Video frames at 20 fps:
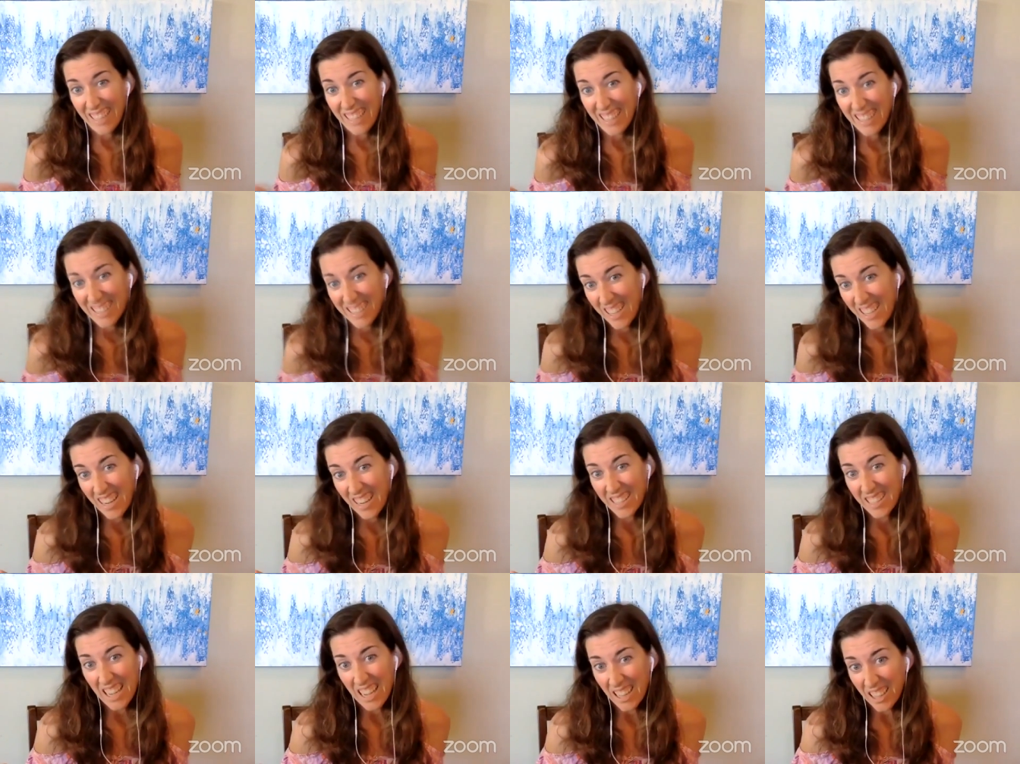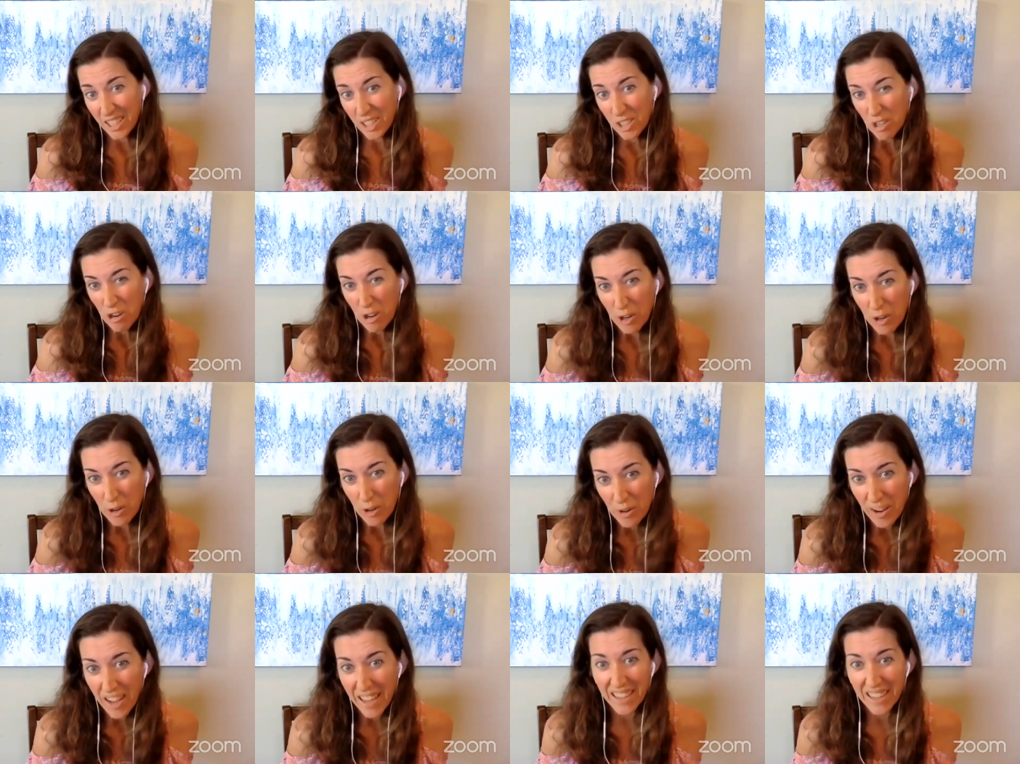It's not exactly true.
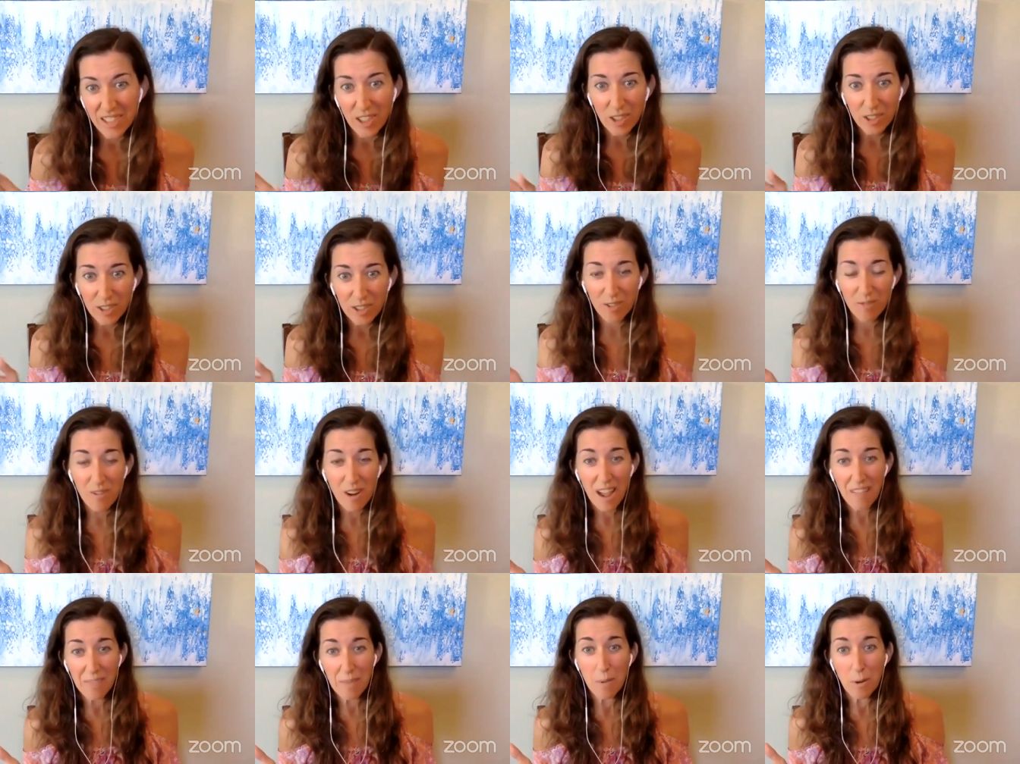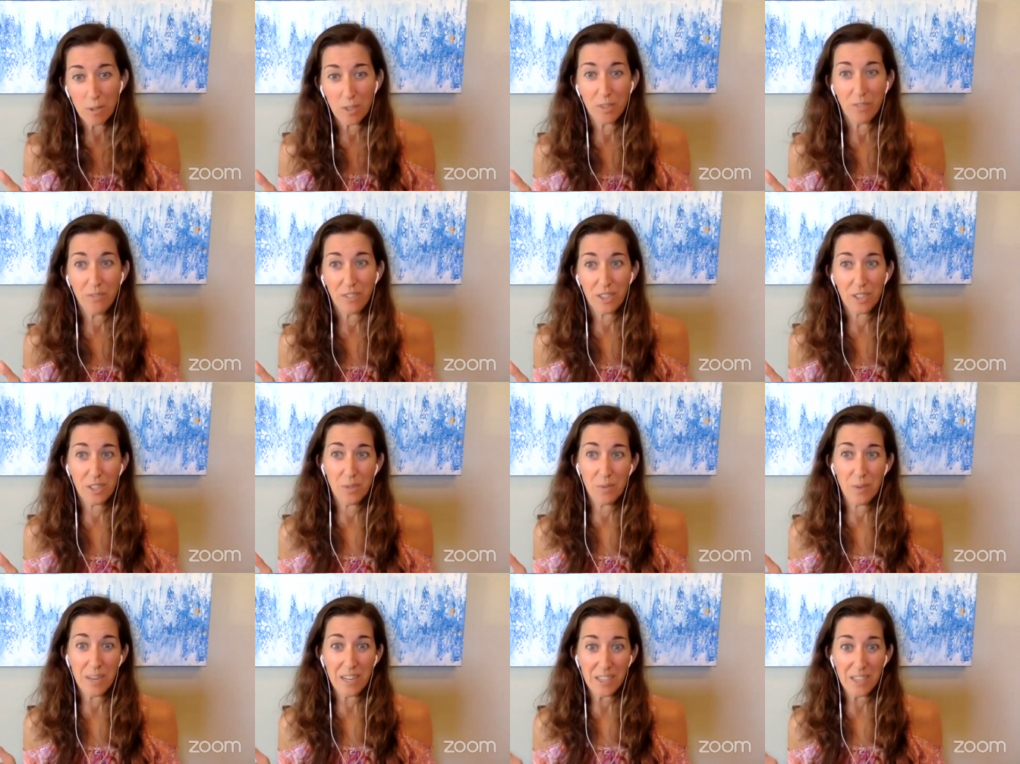And it's also not the most
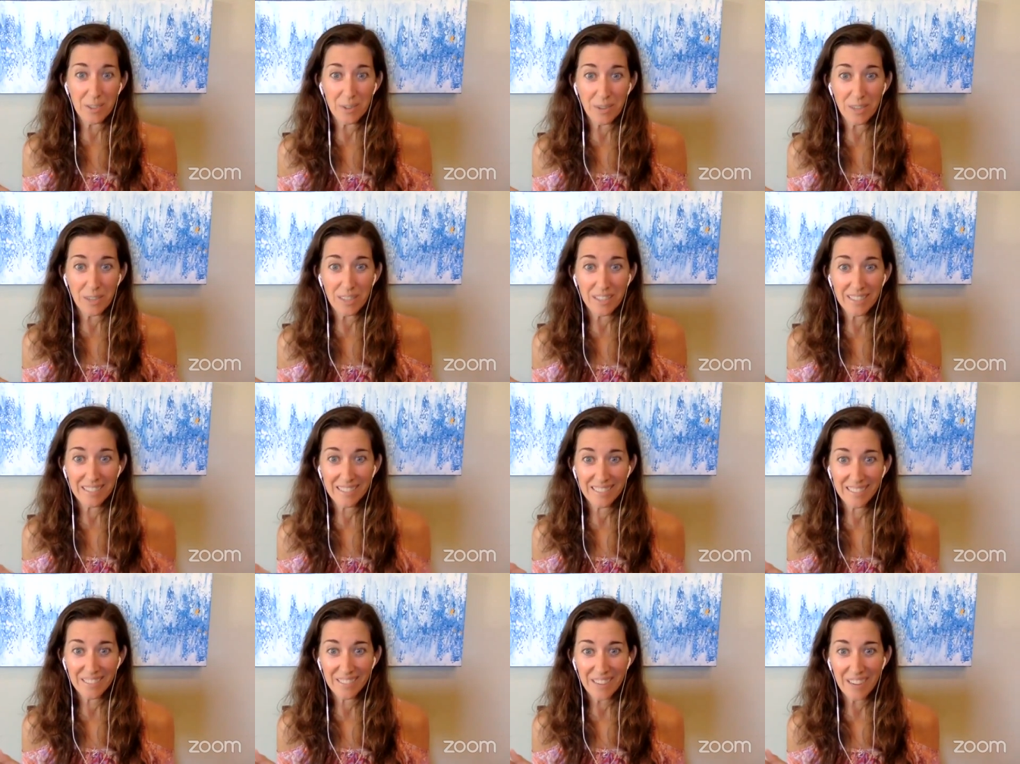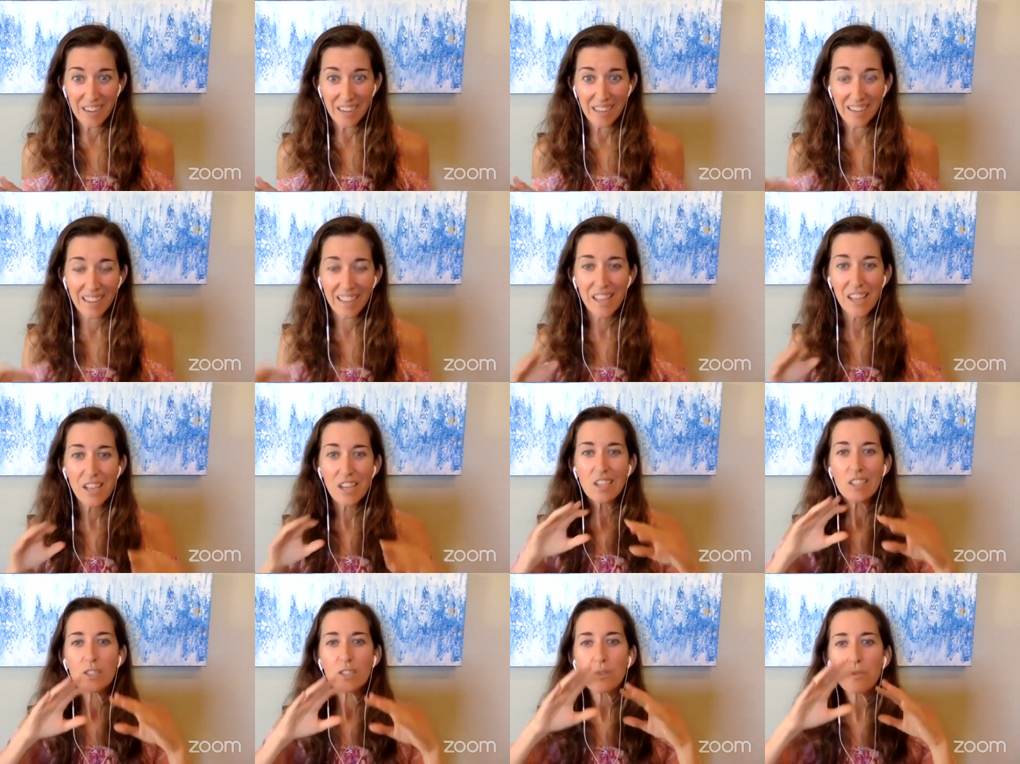efficient way to do it, right?
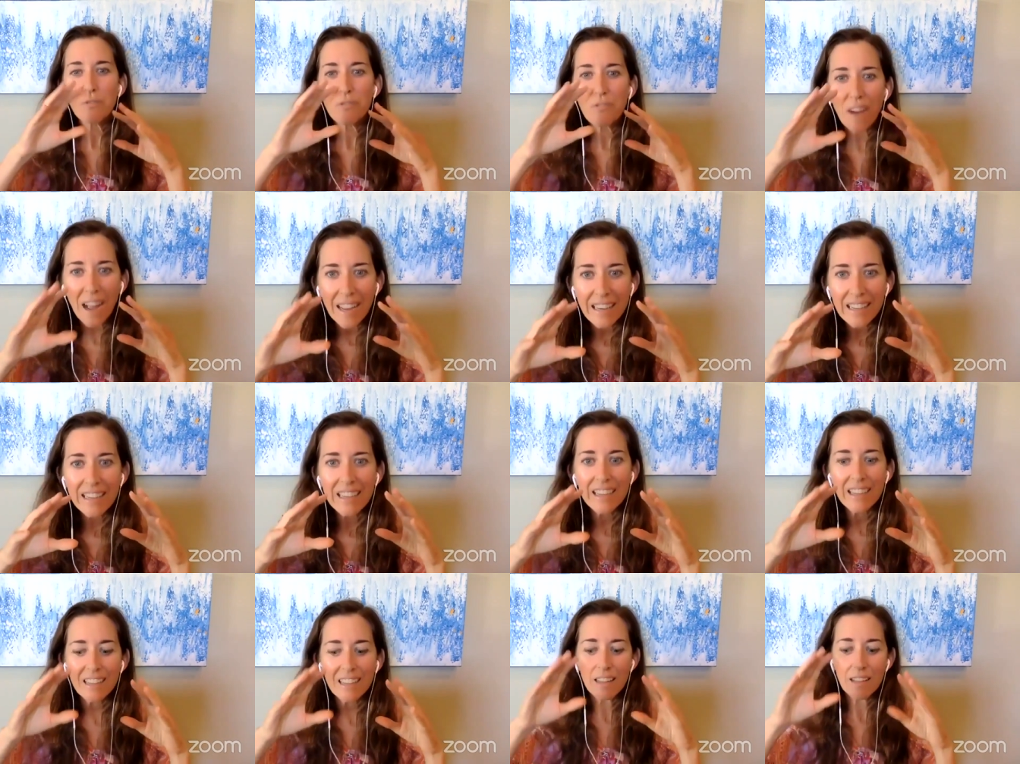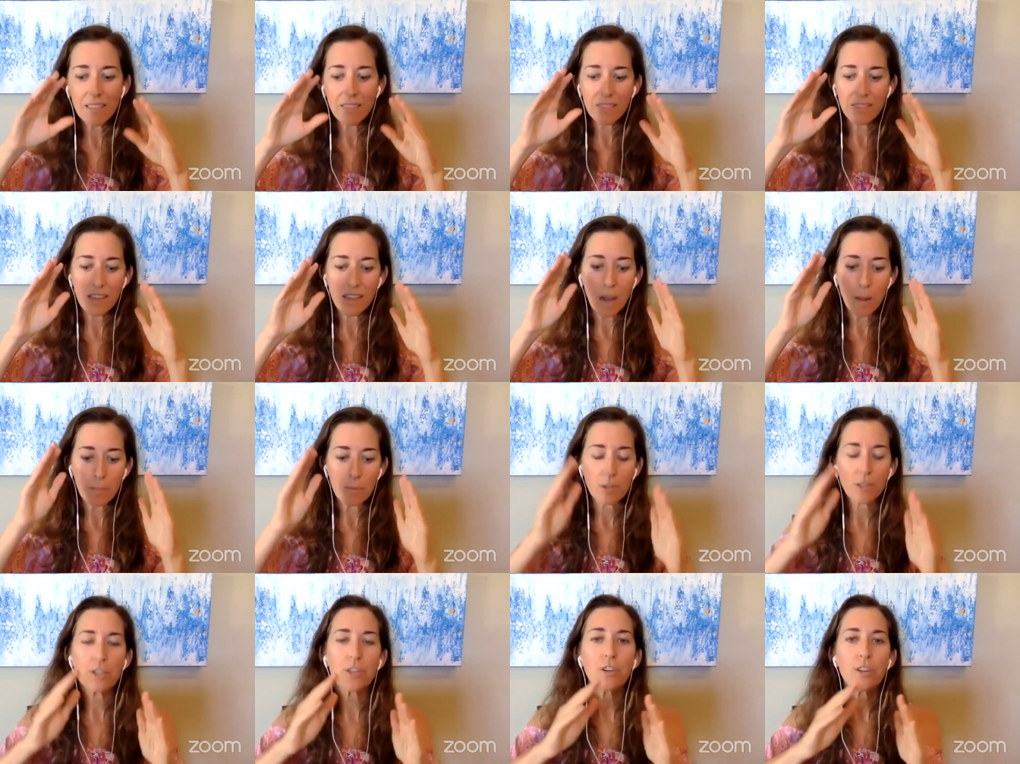So finding the
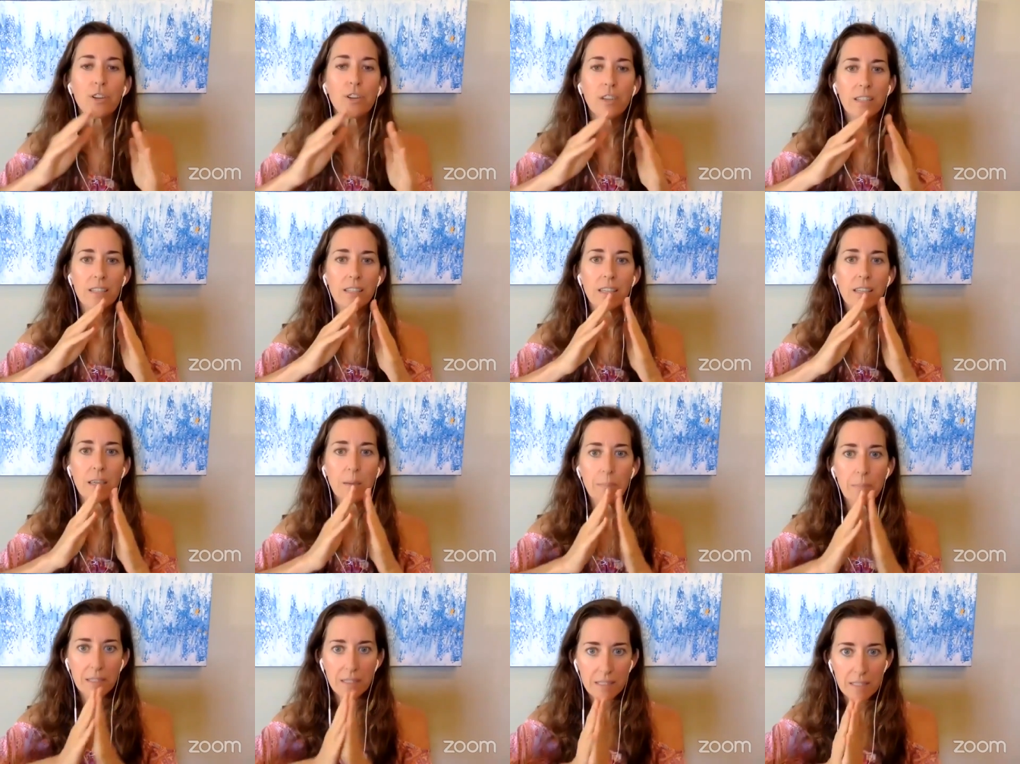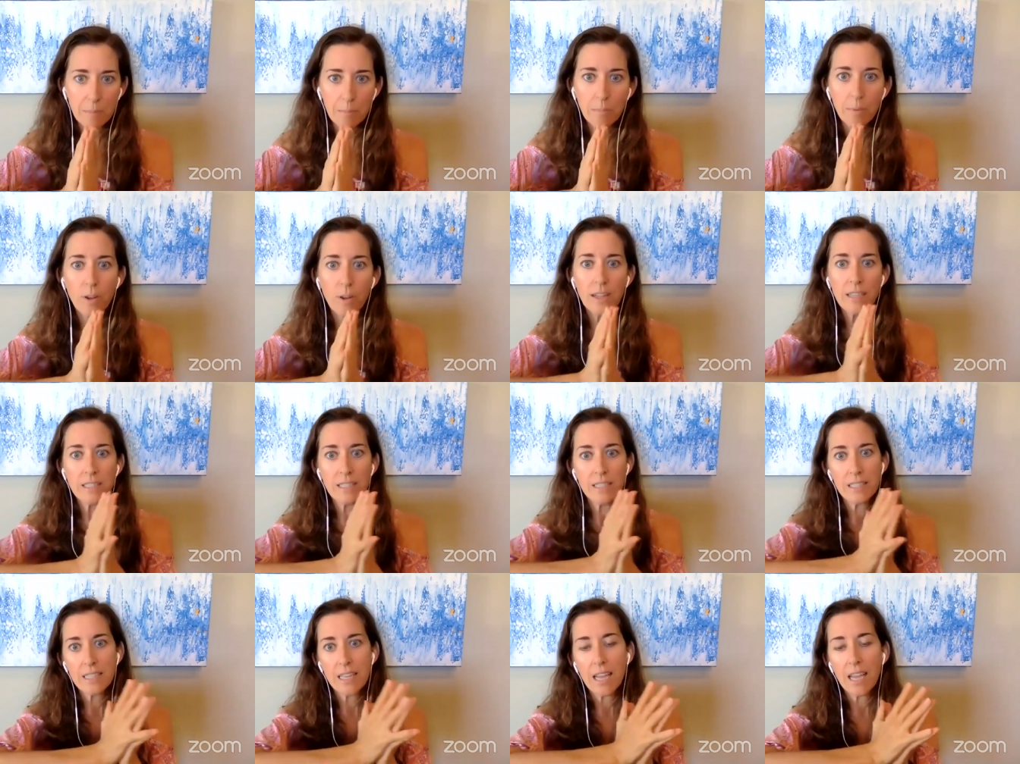opportunity to keep it simple and
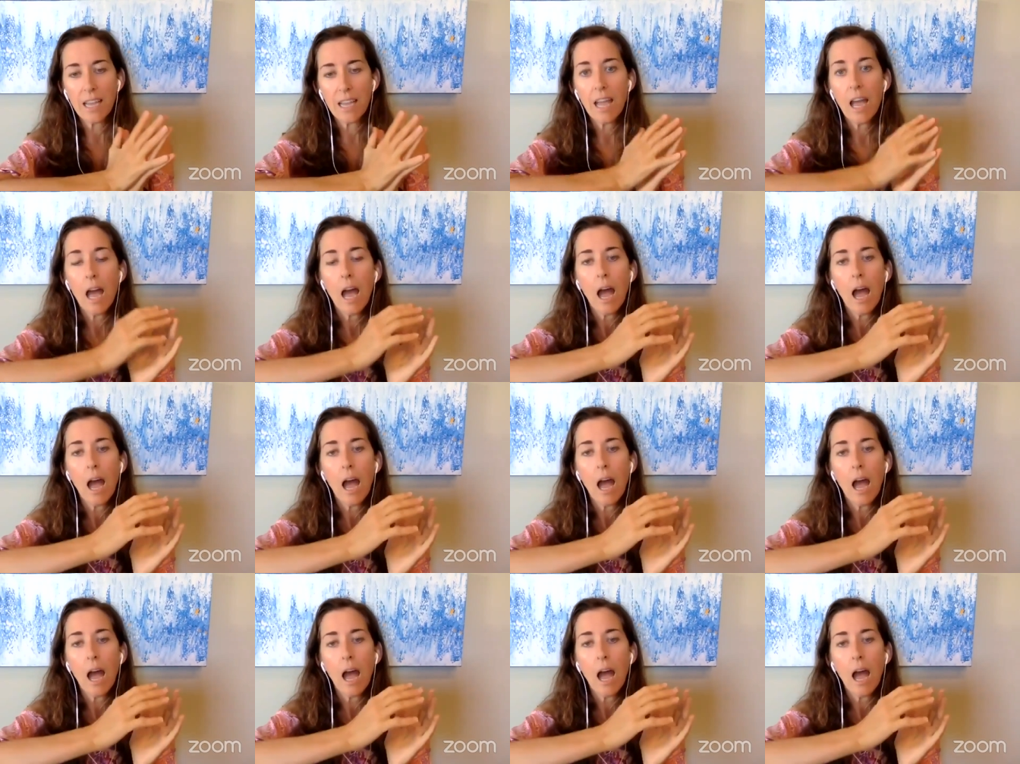to say,